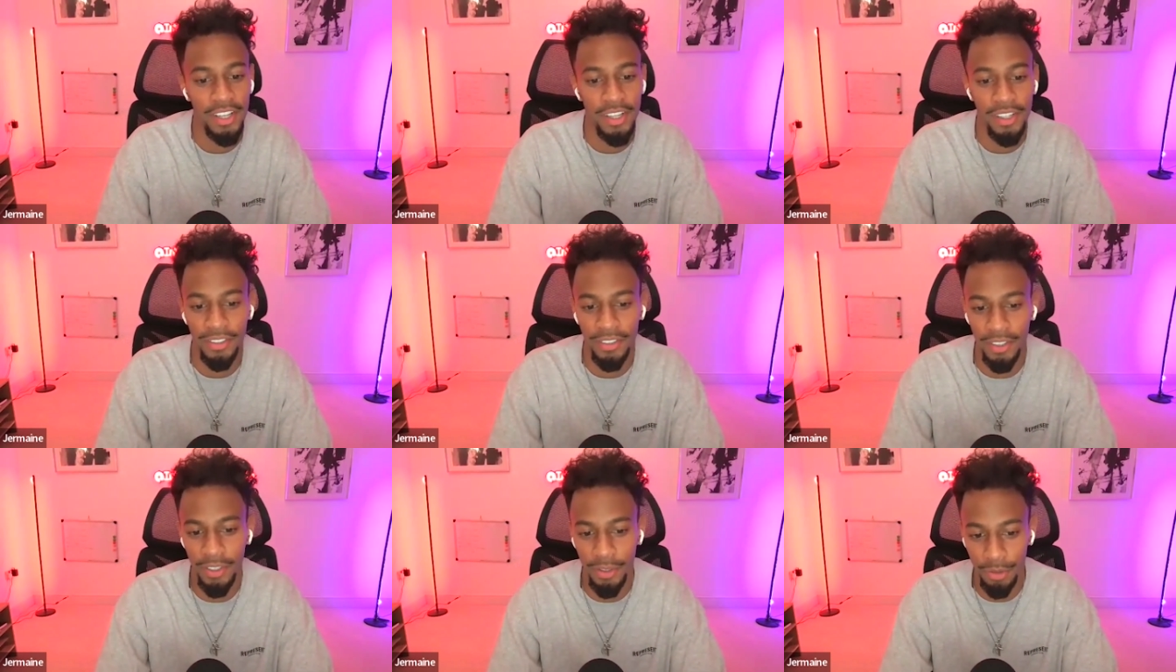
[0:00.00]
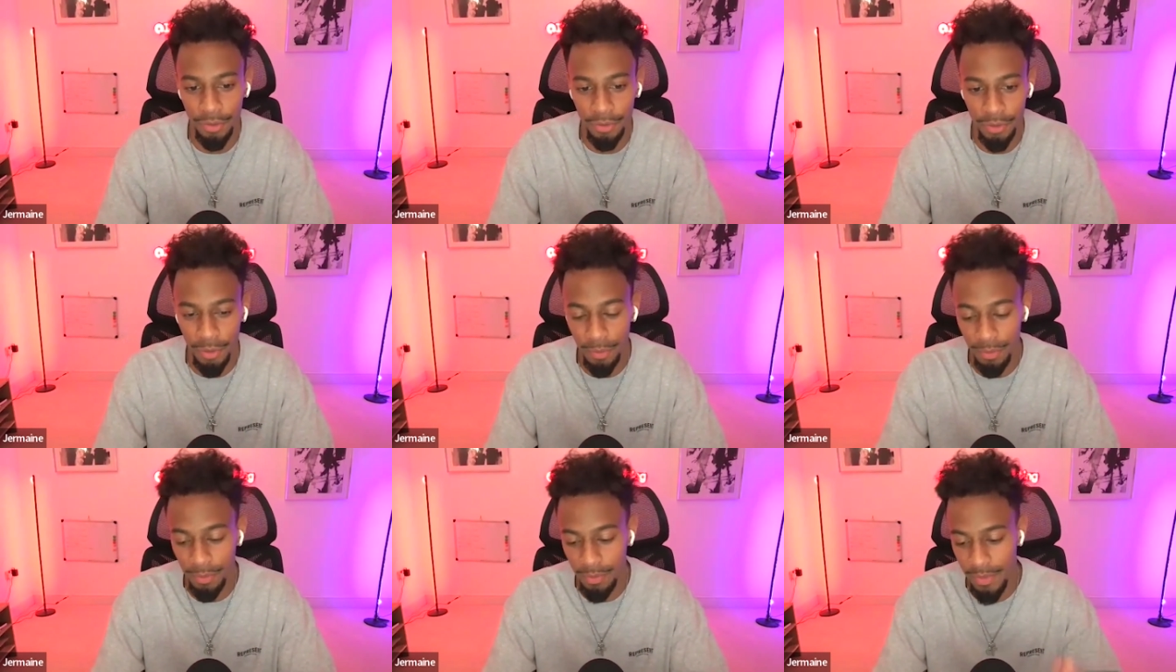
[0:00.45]
So it was
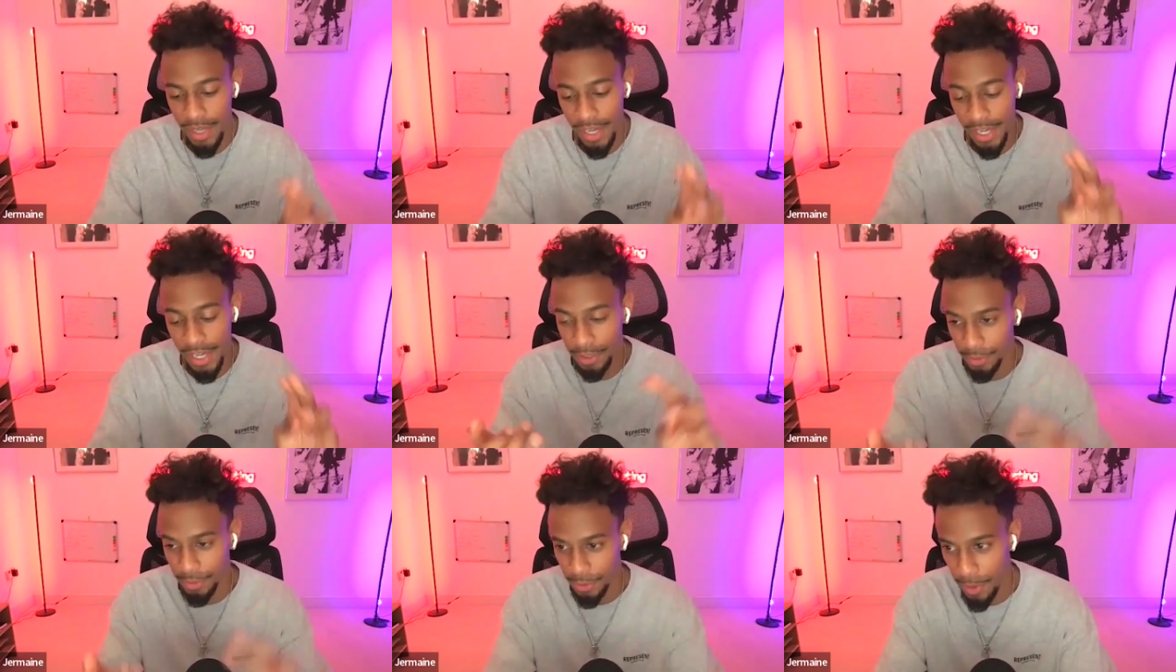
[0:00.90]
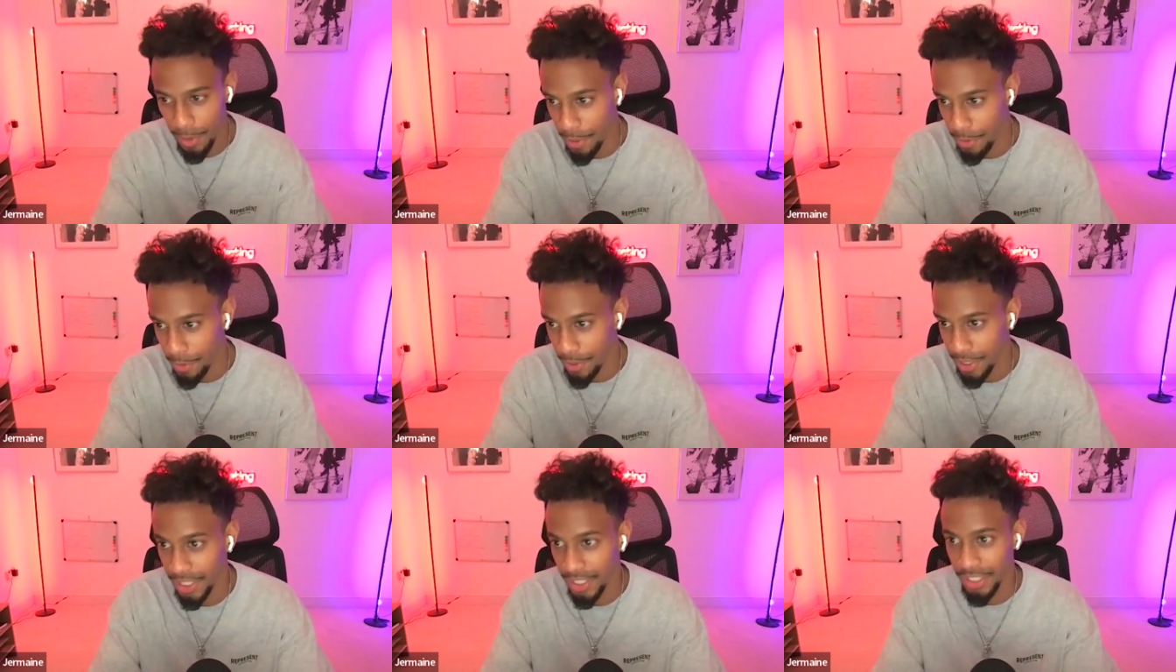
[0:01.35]
from Instagram
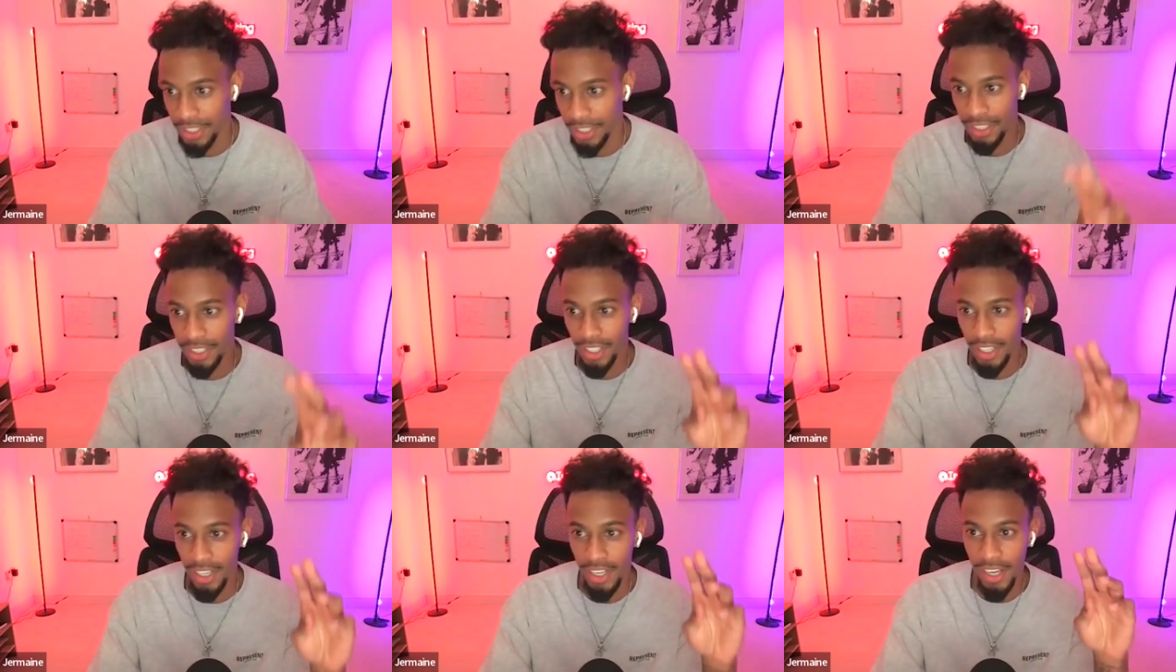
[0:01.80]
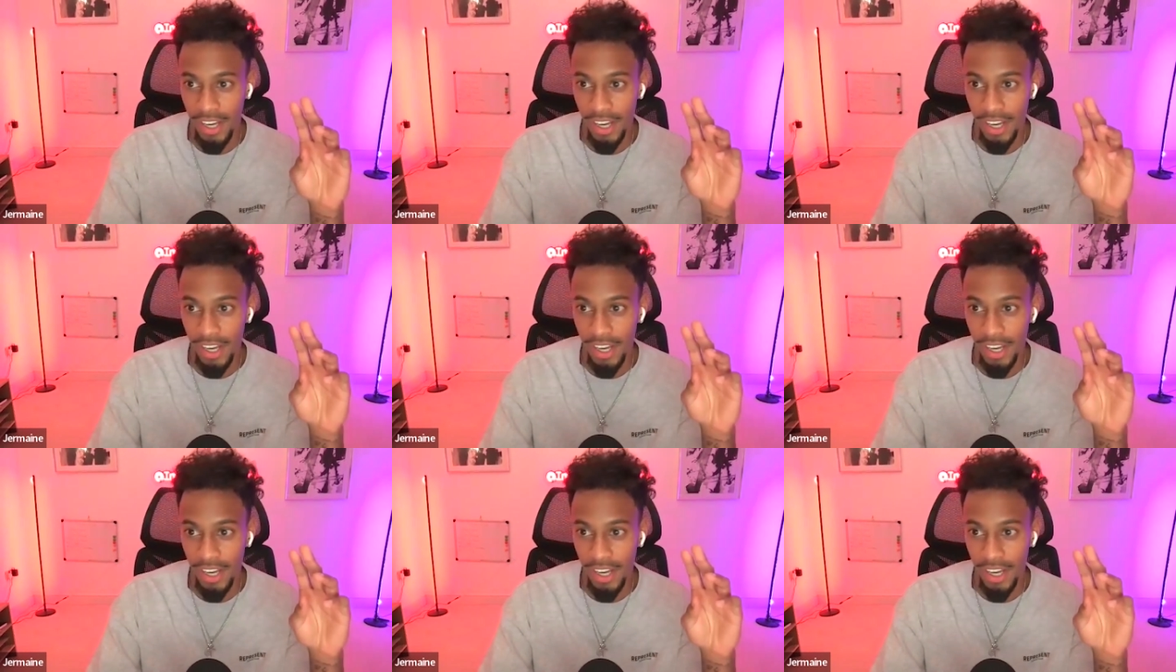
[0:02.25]
outreach.